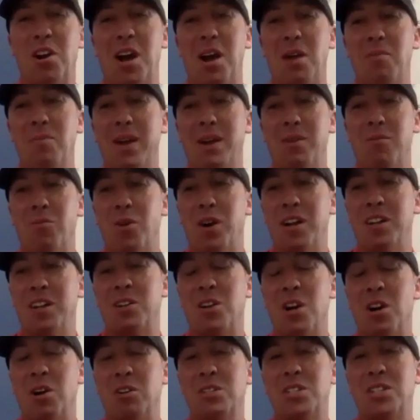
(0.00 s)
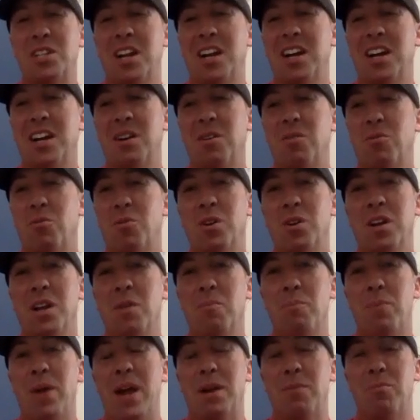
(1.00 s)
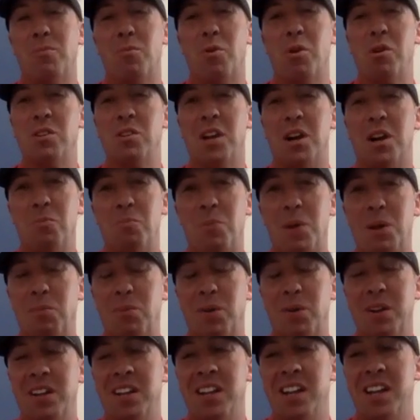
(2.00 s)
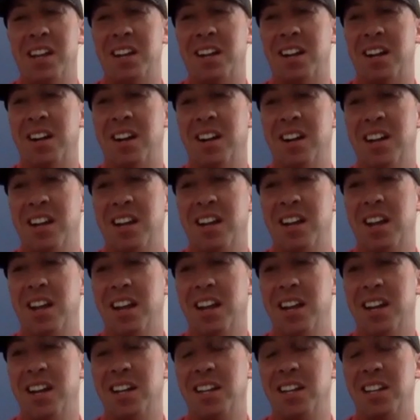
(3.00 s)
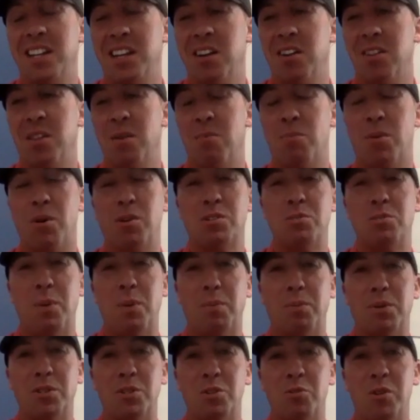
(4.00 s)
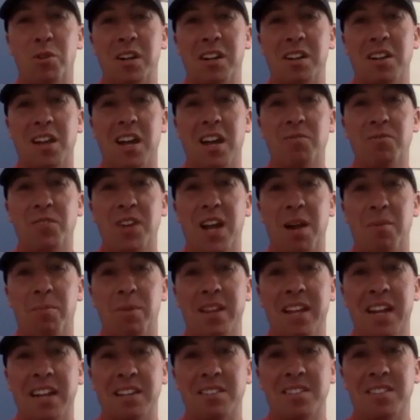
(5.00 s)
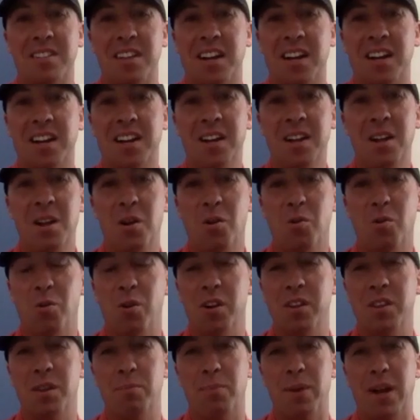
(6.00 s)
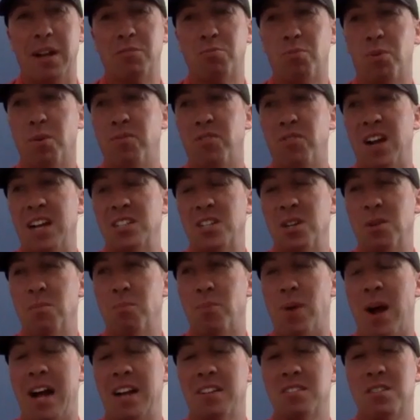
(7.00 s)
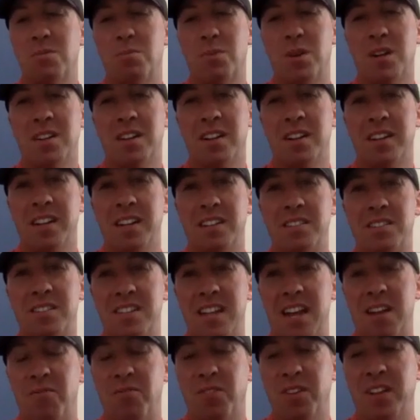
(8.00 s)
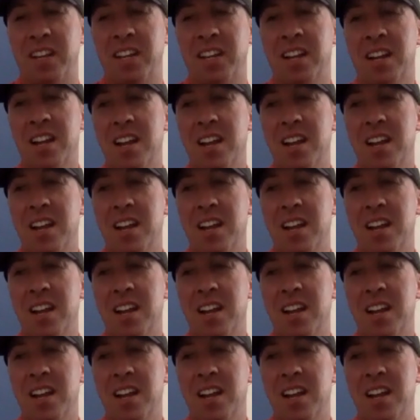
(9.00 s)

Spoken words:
I mean, one coach will impact more young people in a year than most people do in a lifetime, and that's we're in the best profession possible, and it's definitely